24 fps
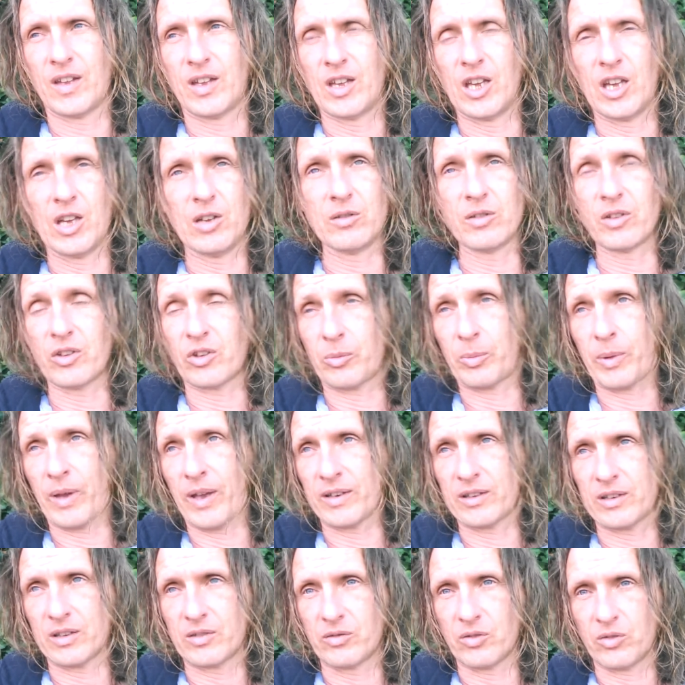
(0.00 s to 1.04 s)

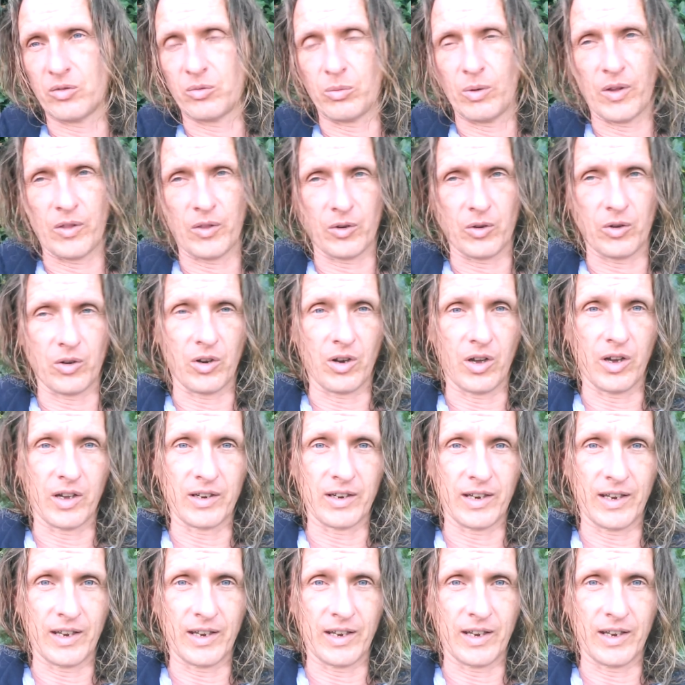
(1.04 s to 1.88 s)
irrespective of whether or not